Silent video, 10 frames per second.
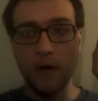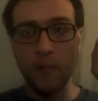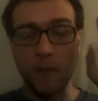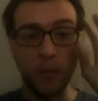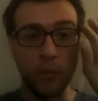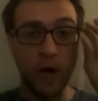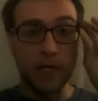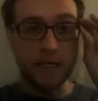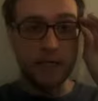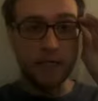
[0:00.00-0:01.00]
my
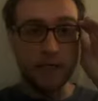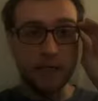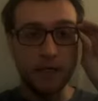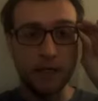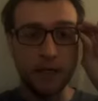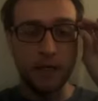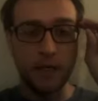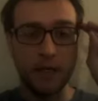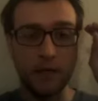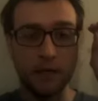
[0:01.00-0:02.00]
processes
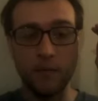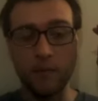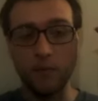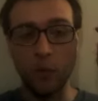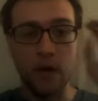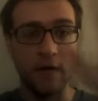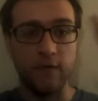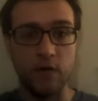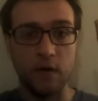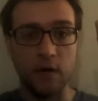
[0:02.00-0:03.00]
and
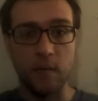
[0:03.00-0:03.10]
whatever,